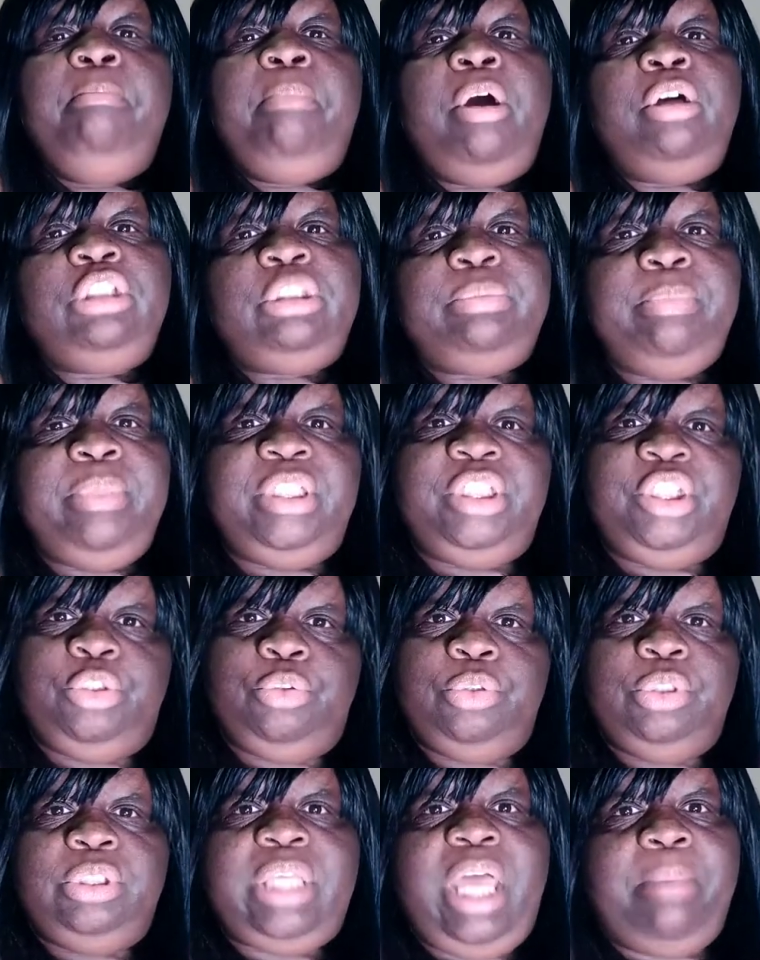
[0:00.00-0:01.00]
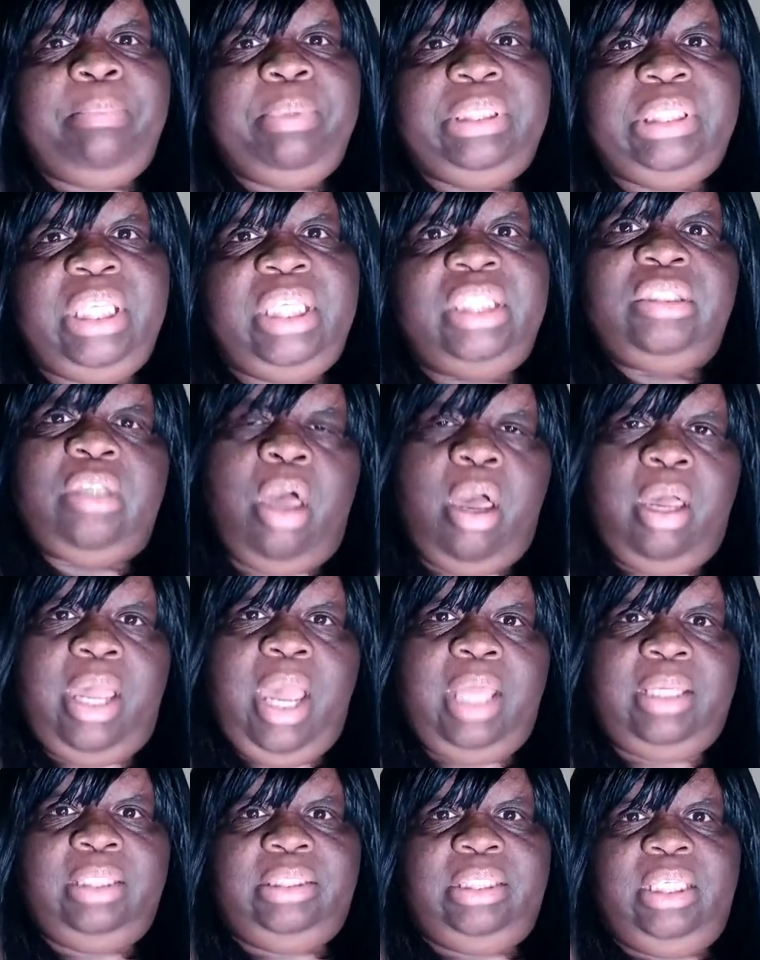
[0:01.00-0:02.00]
post menstrual type of things, all
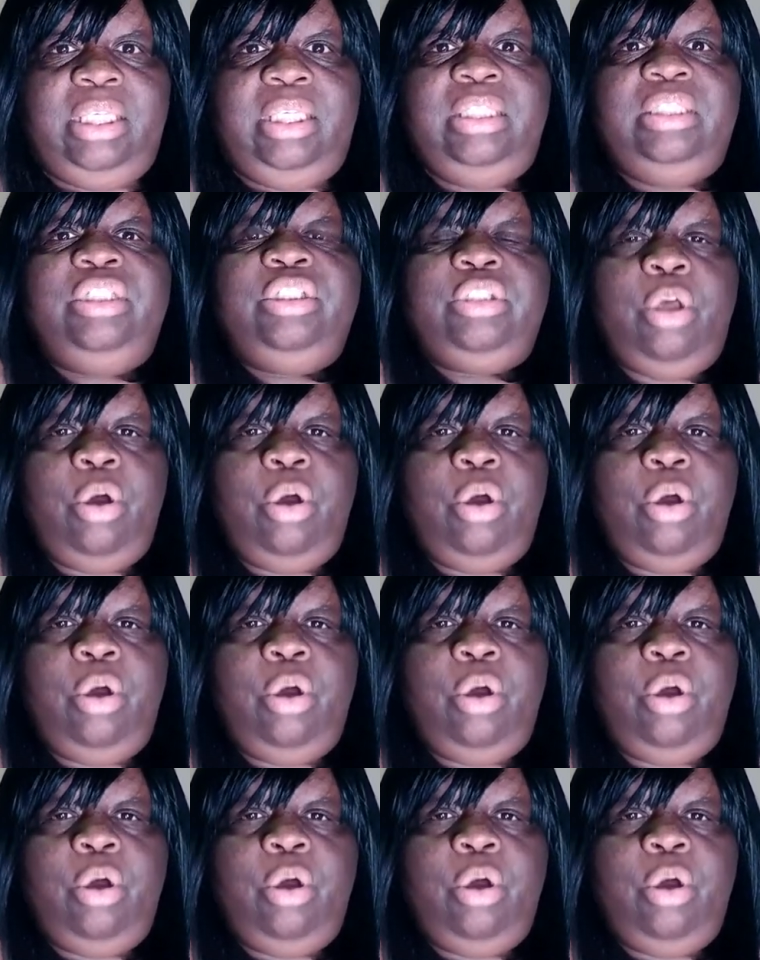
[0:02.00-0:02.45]
kind of things.